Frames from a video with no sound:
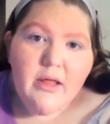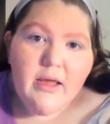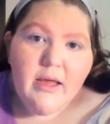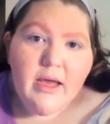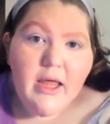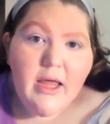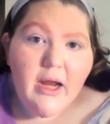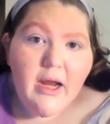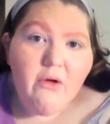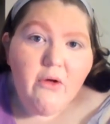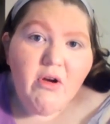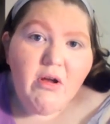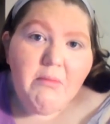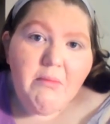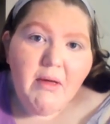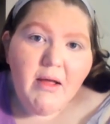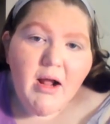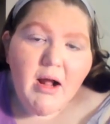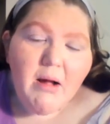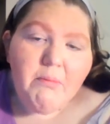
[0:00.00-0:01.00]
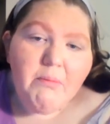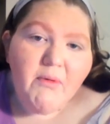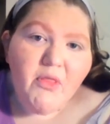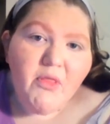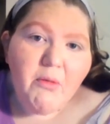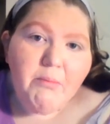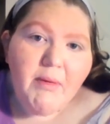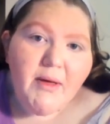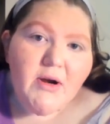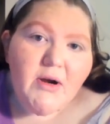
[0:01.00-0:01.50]
getting great makeup, but
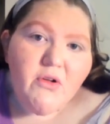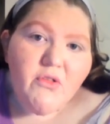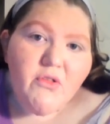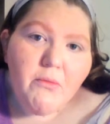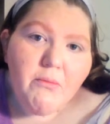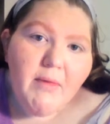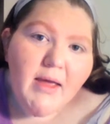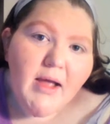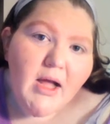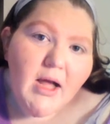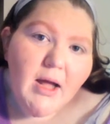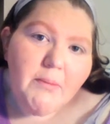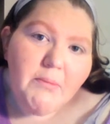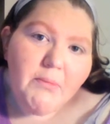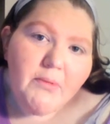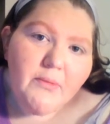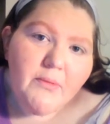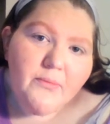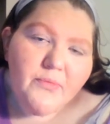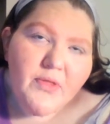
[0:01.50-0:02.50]
the better the makeup,